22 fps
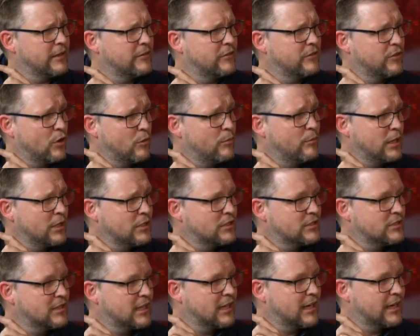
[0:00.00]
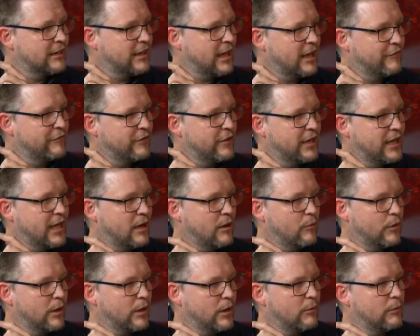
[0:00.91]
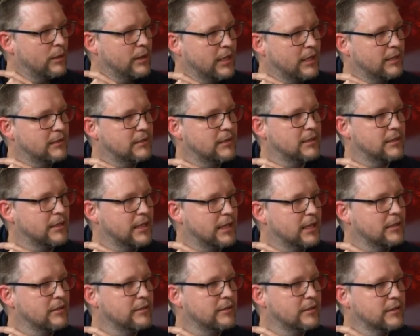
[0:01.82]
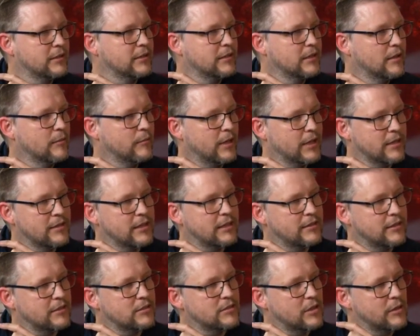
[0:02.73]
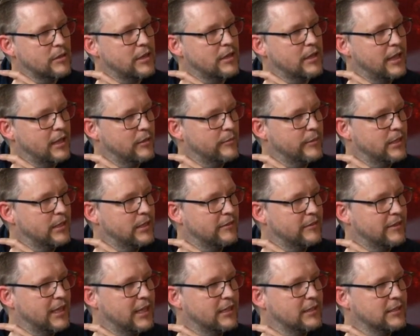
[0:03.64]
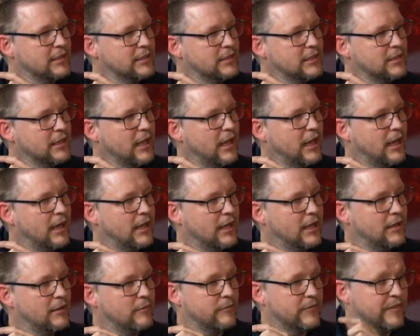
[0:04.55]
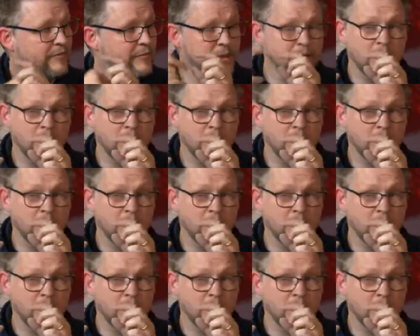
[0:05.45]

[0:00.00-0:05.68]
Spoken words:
these so much that I forget where we landed in the end. But I think there's an element of that. They've